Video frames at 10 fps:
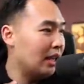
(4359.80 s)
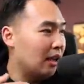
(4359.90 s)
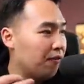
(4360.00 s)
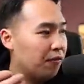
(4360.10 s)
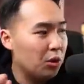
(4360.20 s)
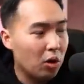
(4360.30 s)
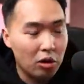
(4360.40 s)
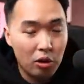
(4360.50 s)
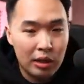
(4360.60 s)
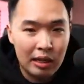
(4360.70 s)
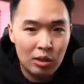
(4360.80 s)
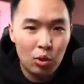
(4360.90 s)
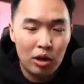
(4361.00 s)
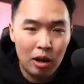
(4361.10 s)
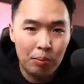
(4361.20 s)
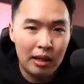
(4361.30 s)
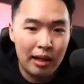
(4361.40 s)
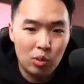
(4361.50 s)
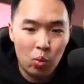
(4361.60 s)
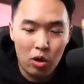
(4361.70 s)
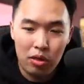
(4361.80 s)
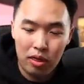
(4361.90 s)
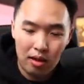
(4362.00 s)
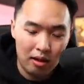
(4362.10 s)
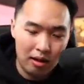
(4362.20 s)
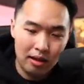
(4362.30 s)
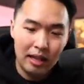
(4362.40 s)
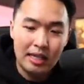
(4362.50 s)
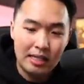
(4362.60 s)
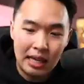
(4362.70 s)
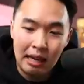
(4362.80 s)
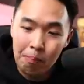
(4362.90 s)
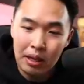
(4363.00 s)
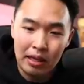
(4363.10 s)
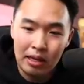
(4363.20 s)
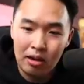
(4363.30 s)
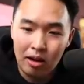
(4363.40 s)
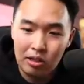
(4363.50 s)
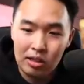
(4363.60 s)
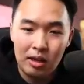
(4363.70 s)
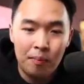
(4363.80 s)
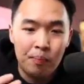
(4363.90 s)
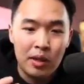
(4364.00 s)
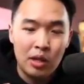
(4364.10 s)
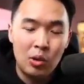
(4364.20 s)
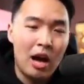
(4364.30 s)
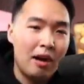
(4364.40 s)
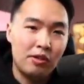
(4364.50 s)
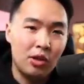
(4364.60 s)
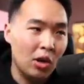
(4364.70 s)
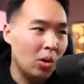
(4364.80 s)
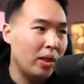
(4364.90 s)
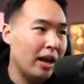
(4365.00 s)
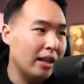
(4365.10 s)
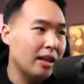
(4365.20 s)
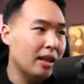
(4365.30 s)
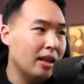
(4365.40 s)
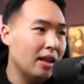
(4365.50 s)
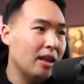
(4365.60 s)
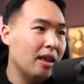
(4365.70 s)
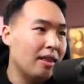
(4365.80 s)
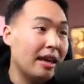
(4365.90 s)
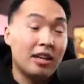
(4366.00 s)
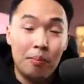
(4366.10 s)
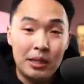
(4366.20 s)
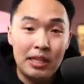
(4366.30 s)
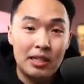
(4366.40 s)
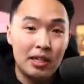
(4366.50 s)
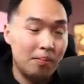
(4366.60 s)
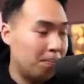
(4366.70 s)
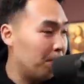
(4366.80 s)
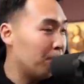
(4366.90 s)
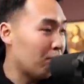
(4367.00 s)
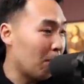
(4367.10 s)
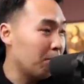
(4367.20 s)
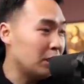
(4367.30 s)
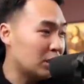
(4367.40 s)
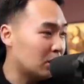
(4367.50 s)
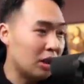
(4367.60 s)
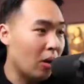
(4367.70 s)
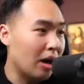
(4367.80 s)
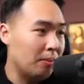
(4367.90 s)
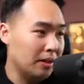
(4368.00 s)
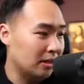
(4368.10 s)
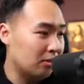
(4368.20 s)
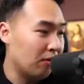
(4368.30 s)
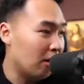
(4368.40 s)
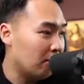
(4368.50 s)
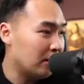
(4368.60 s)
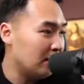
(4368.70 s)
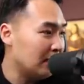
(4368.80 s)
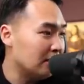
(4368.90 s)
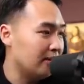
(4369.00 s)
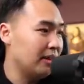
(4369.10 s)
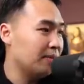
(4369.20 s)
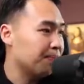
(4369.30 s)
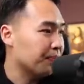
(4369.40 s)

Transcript: if you are looking into a company that's worth less than a billion dollars, you have to know that that company could probably just go out of business very easily.